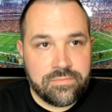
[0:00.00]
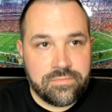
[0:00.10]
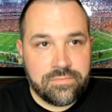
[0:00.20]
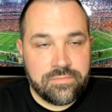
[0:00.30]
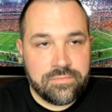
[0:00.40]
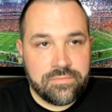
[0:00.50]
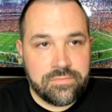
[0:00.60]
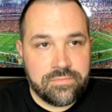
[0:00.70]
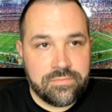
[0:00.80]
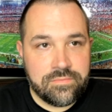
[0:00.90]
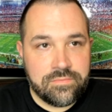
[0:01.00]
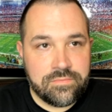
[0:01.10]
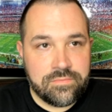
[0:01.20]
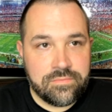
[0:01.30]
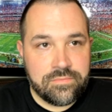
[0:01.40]

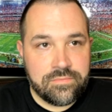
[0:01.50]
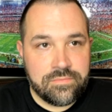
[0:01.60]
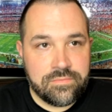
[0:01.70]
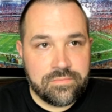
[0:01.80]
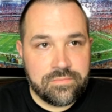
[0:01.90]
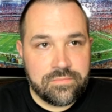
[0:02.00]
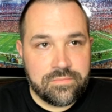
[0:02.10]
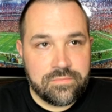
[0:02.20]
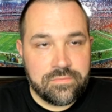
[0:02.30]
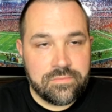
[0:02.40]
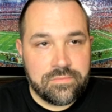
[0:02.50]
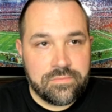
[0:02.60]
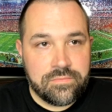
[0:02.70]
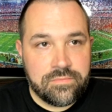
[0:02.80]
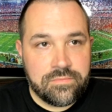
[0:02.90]

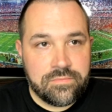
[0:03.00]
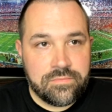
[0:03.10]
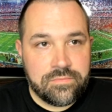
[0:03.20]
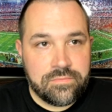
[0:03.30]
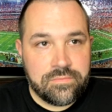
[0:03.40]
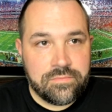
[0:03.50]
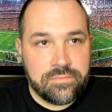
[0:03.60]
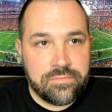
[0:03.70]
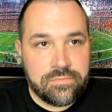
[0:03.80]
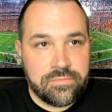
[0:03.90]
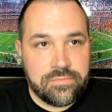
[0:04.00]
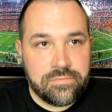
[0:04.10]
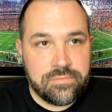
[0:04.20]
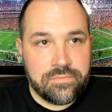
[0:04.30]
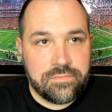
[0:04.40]

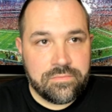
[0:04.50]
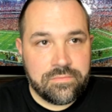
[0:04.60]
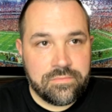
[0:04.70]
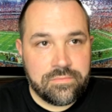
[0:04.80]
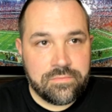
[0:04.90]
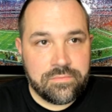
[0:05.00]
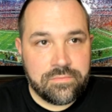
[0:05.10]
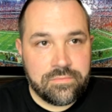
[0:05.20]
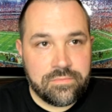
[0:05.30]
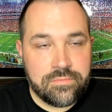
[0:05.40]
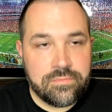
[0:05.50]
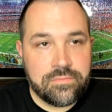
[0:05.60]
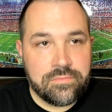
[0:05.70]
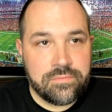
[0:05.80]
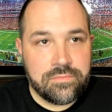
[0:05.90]

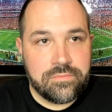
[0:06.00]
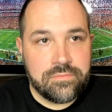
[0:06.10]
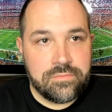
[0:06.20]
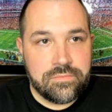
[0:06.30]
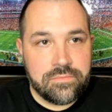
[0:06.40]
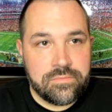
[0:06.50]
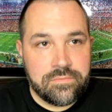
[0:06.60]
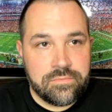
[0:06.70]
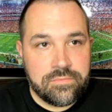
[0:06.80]
No words are spoken by the person on screen.